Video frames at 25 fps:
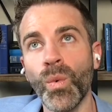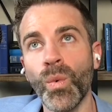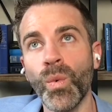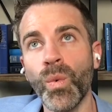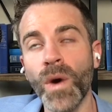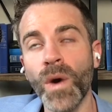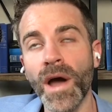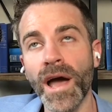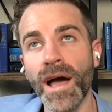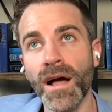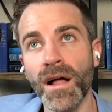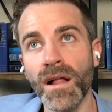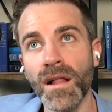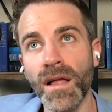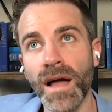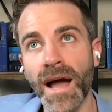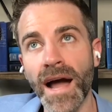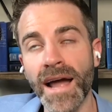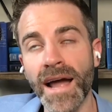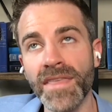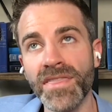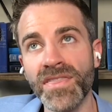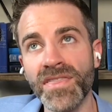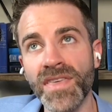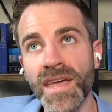Well,
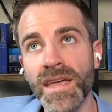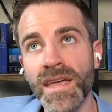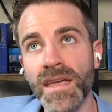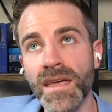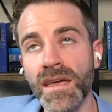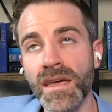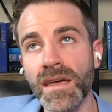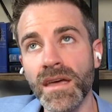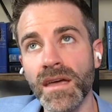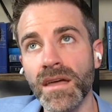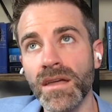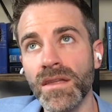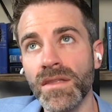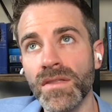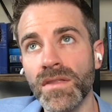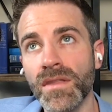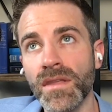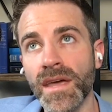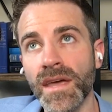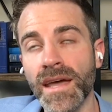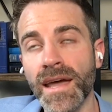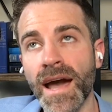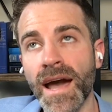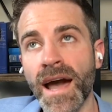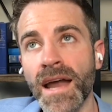I think
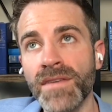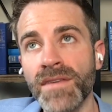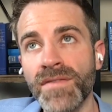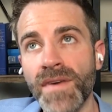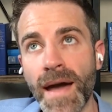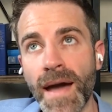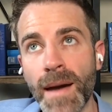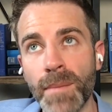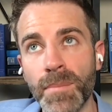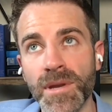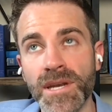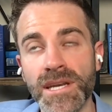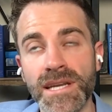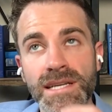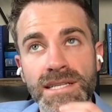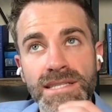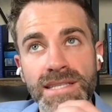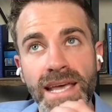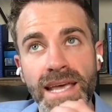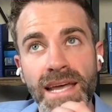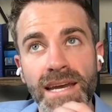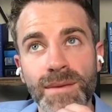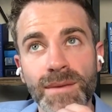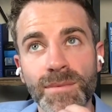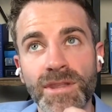it kind of happened in
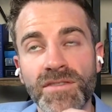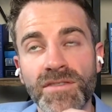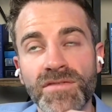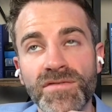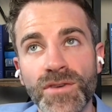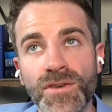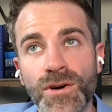tandem.